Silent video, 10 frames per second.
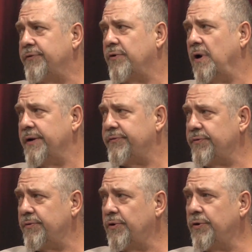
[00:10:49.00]
I try
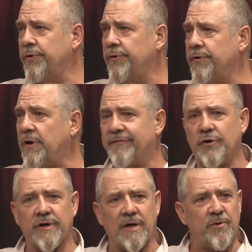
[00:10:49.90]
to learn. I've
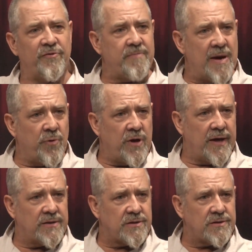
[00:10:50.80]
got a couple of memory
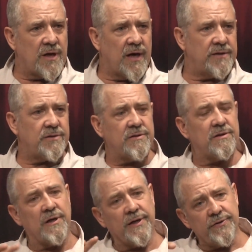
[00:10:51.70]
exercises
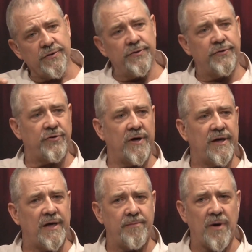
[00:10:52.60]
that I do to try and
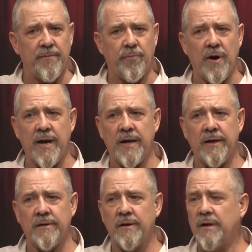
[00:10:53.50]
keep my
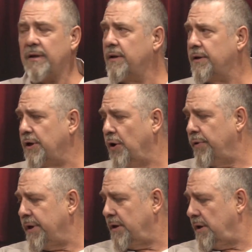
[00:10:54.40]
brain
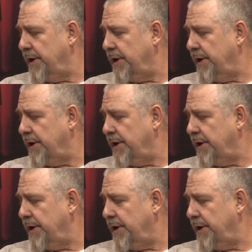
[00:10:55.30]
going.